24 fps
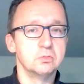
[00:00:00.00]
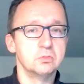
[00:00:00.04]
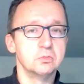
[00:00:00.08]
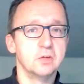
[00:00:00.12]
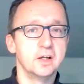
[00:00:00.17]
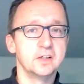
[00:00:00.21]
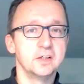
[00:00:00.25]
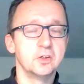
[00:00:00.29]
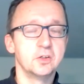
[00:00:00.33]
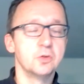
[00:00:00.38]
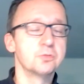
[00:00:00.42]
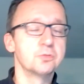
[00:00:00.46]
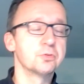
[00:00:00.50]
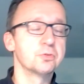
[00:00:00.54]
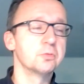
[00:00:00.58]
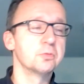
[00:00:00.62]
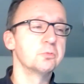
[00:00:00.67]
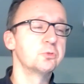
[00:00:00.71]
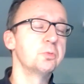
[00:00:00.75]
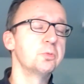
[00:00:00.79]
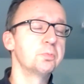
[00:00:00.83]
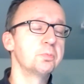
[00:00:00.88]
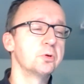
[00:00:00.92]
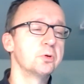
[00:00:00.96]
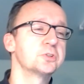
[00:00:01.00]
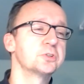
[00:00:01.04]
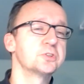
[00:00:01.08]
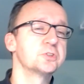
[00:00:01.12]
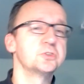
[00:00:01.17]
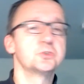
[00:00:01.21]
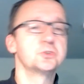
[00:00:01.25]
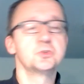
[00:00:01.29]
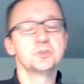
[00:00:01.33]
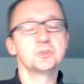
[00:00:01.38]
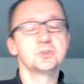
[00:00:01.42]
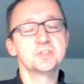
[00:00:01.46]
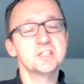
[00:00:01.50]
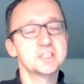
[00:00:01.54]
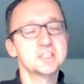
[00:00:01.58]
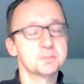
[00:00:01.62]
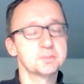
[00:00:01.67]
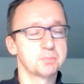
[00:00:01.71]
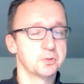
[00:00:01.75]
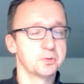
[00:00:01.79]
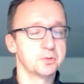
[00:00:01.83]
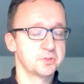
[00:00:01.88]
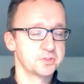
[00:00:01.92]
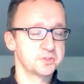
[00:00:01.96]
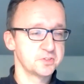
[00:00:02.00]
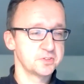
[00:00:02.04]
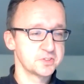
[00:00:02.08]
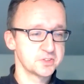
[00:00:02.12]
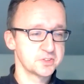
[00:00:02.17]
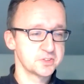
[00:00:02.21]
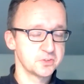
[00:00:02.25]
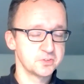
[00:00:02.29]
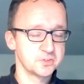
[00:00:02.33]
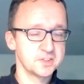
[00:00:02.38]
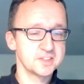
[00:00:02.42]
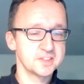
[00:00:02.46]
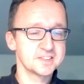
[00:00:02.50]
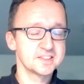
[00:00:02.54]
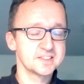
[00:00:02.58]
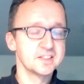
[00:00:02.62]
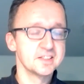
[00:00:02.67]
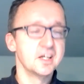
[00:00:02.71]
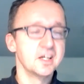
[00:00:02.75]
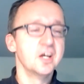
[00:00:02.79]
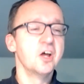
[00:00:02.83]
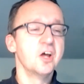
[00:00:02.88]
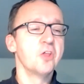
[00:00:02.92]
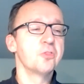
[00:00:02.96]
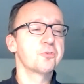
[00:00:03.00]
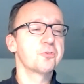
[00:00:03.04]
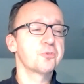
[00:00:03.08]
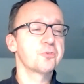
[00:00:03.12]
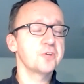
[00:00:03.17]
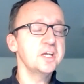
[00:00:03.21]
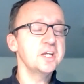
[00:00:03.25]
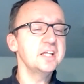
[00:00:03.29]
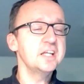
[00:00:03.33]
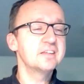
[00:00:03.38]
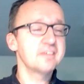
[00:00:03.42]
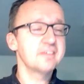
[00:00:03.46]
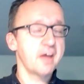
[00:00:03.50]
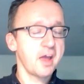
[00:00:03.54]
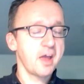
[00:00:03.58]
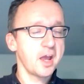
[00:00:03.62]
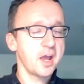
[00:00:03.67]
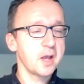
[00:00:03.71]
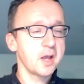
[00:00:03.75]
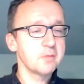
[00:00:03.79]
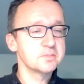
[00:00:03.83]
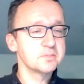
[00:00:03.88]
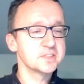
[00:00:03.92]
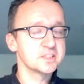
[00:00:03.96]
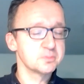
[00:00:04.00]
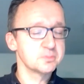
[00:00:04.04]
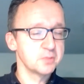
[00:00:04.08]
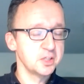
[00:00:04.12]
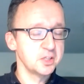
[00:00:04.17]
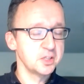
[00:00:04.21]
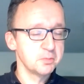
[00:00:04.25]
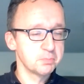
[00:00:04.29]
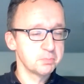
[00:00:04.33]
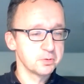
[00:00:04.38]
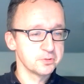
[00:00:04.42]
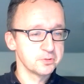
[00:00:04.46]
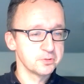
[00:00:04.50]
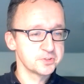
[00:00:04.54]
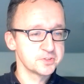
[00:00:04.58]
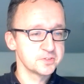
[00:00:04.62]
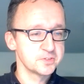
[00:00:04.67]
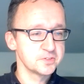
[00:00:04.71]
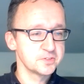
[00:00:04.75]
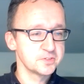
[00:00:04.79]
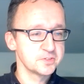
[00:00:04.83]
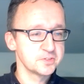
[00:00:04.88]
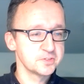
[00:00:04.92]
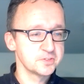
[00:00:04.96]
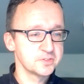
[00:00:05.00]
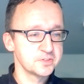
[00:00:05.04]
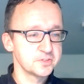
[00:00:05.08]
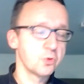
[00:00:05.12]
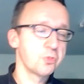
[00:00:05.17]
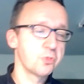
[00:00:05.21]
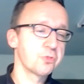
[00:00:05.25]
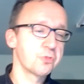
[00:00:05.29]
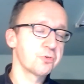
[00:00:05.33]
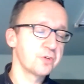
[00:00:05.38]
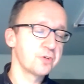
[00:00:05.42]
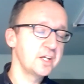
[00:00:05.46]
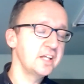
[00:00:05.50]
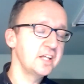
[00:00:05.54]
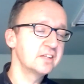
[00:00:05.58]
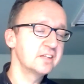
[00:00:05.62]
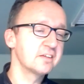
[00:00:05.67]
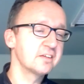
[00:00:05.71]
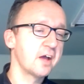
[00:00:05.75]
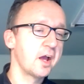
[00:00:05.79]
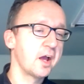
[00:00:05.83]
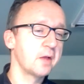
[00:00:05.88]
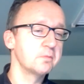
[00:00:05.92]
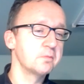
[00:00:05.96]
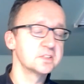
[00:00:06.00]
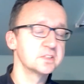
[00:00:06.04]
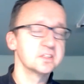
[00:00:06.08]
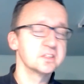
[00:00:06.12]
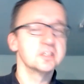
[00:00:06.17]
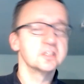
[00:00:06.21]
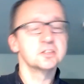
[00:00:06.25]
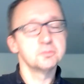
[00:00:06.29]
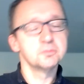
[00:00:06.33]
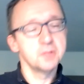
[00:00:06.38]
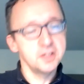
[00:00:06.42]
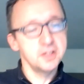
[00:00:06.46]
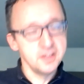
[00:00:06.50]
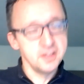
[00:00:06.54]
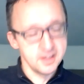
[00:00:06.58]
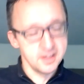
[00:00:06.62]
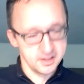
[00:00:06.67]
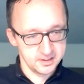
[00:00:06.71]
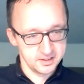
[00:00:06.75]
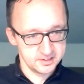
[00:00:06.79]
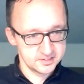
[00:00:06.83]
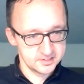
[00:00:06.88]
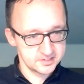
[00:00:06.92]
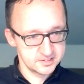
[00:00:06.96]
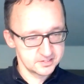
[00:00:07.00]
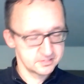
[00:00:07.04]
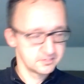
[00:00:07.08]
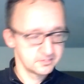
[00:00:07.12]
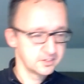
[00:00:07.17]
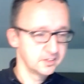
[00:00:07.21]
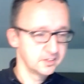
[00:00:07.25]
I go from 2 persons to 6 persons, so that's 3 times as many persons, so 3 times as many eggs.